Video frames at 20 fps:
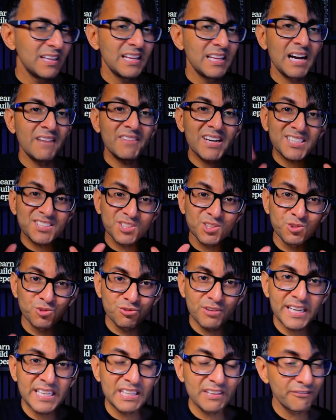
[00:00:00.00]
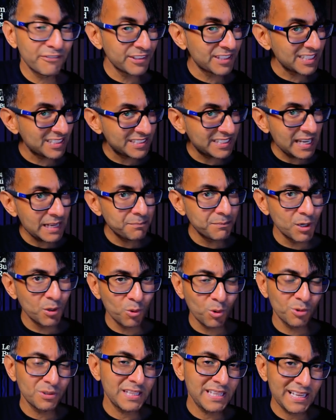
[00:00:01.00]
And that's great for the demo
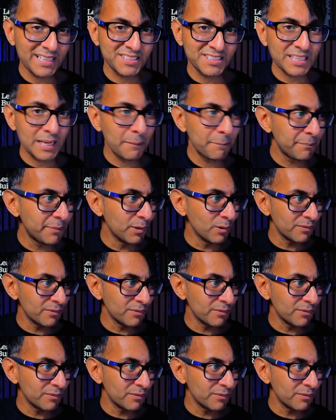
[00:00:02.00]
or the example